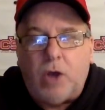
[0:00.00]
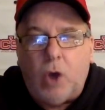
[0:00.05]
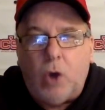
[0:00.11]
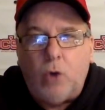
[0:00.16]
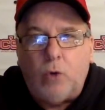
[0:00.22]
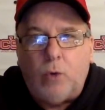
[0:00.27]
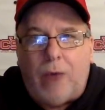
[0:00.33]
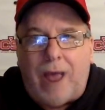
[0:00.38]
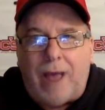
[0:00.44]

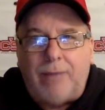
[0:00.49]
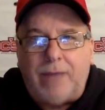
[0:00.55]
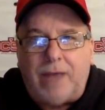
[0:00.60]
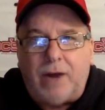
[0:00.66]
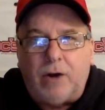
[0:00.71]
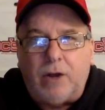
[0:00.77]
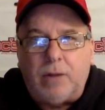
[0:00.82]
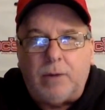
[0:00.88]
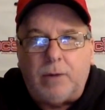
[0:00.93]
Go grab
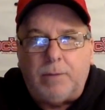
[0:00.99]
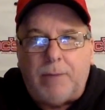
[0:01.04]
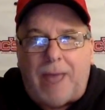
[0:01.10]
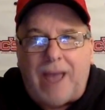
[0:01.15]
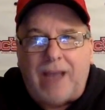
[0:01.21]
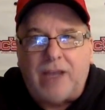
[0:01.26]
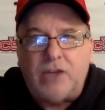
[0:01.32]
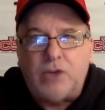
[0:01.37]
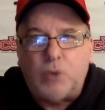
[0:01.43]
that early bird
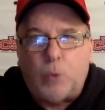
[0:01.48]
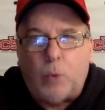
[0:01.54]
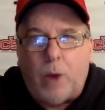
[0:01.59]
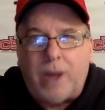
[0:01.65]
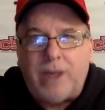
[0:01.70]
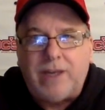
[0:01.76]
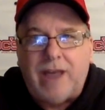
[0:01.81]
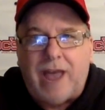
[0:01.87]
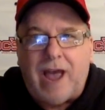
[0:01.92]
package
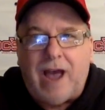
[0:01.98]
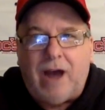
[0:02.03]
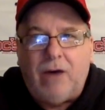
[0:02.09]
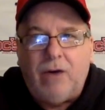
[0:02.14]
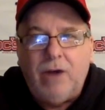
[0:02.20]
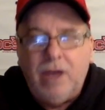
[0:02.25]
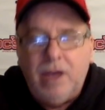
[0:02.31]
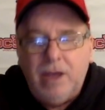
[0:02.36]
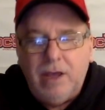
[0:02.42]
right
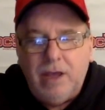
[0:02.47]
now.